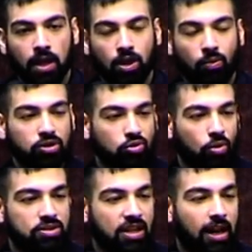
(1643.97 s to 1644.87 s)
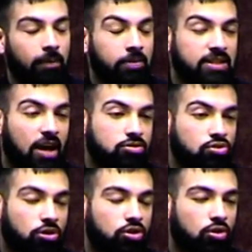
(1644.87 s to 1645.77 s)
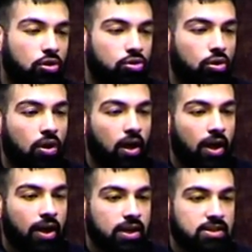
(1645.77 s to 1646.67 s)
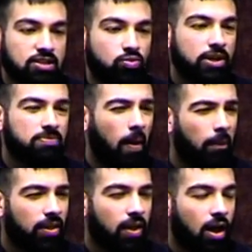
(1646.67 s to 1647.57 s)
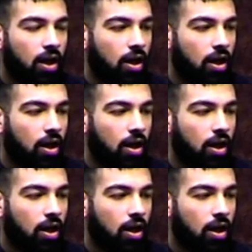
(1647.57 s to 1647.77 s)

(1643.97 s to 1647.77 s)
He went towards the neighbor's house, knocked on the door. He says, "Where's my mother?"